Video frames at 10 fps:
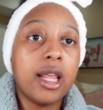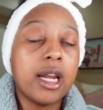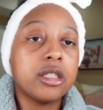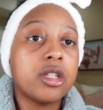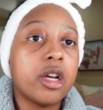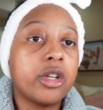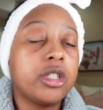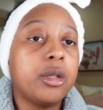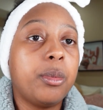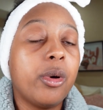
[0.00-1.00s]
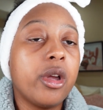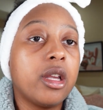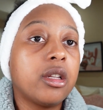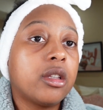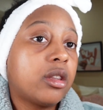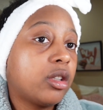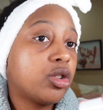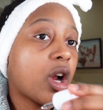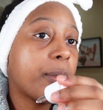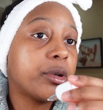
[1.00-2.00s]
that it's not good to put the
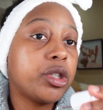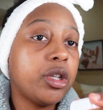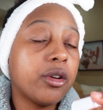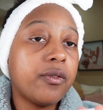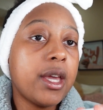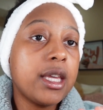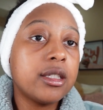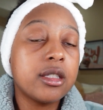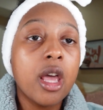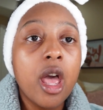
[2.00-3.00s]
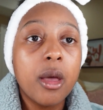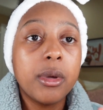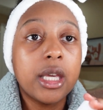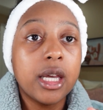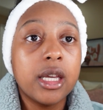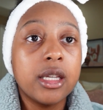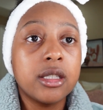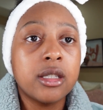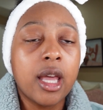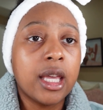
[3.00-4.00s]
dropper to your face
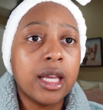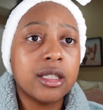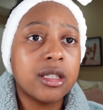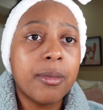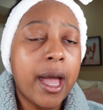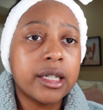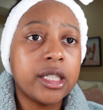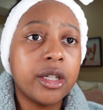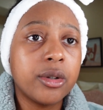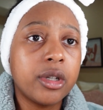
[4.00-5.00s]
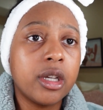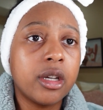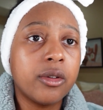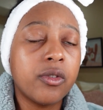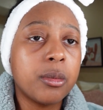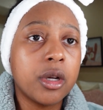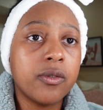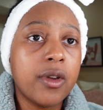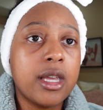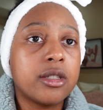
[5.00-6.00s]
because I guess the bacteria from your
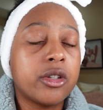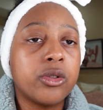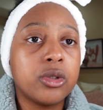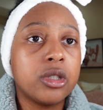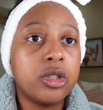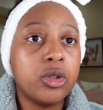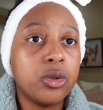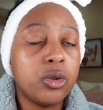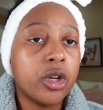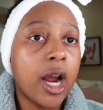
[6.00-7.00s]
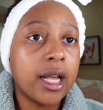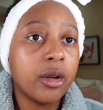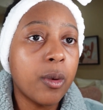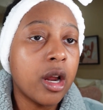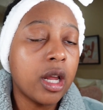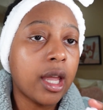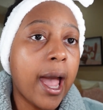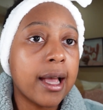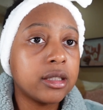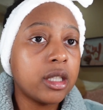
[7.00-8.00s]
face goes into your hyaluronic
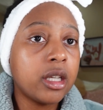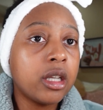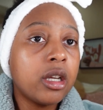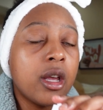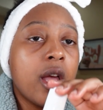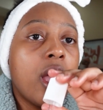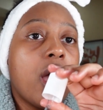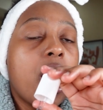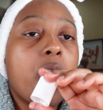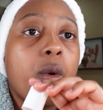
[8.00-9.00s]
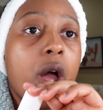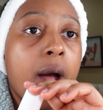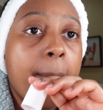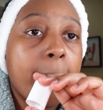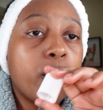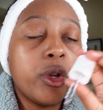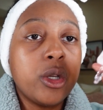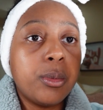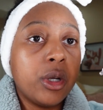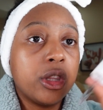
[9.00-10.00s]
acid when
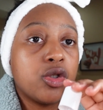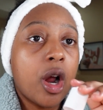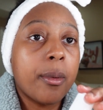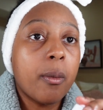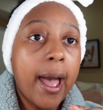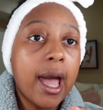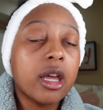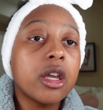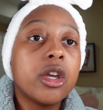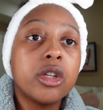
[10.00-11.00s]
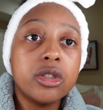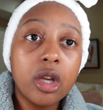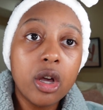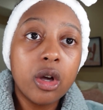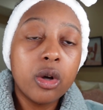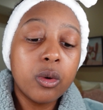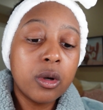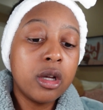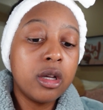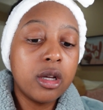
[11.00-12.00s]
you put the dropper back. So
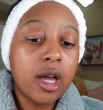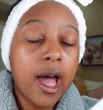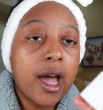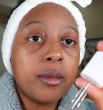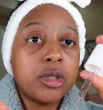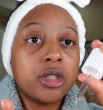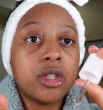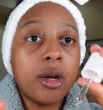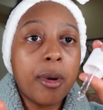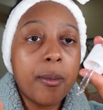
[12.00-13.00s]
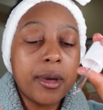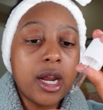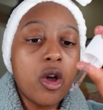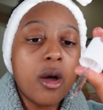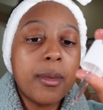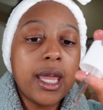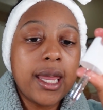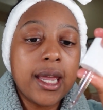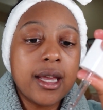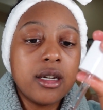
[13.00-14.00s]
I'm just gonna pump it out on my
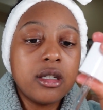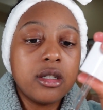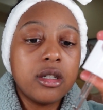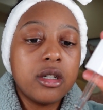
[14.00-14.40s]
hand.